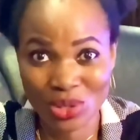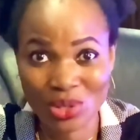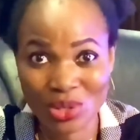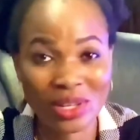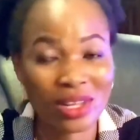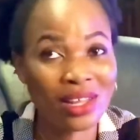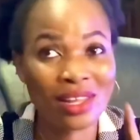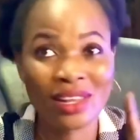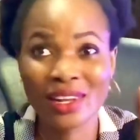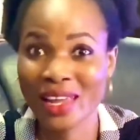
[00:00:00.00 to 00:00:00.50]
I
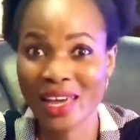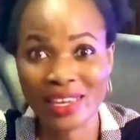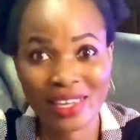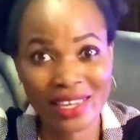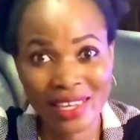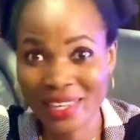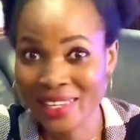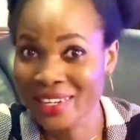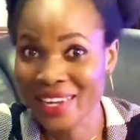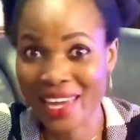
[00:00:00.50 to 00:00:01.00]
like you
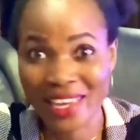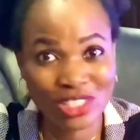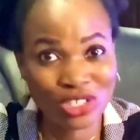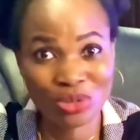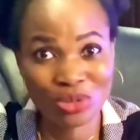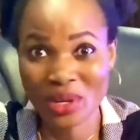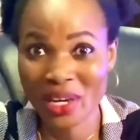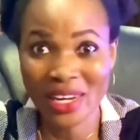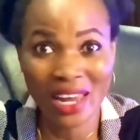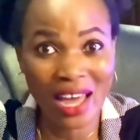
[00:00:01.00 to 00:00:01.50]
as a
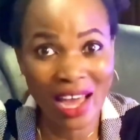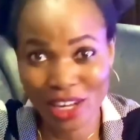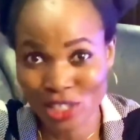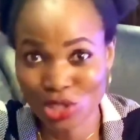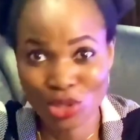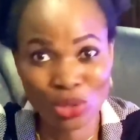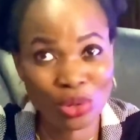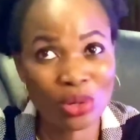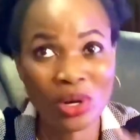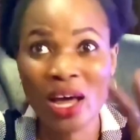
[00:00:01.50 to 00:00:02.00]
actor,
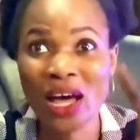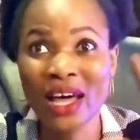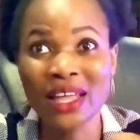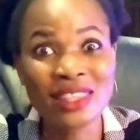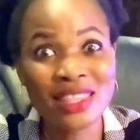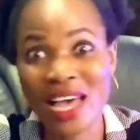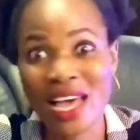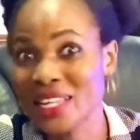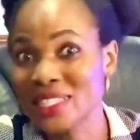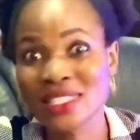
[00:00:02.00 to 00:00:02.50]

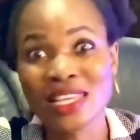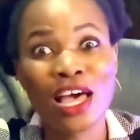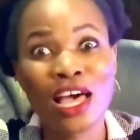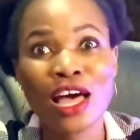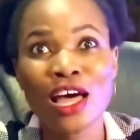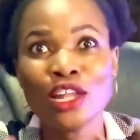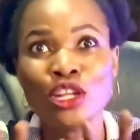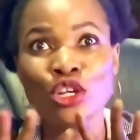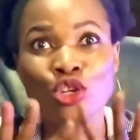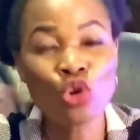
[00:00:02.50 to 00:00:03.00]
like a
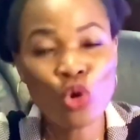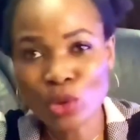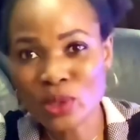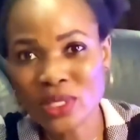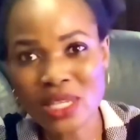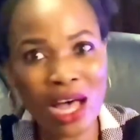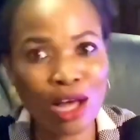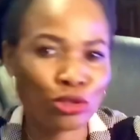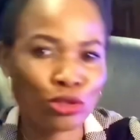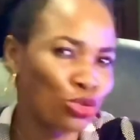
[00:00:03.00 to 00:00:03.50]
Nigerian
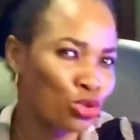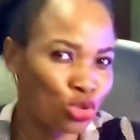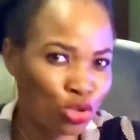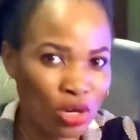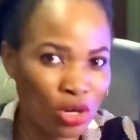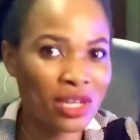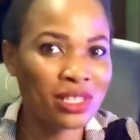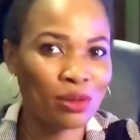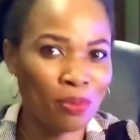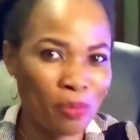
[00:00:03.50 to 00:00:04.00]
actor
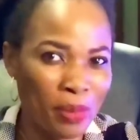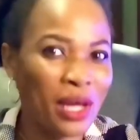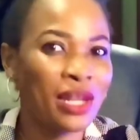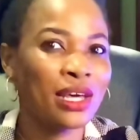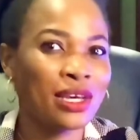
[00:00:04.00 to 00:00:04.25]
that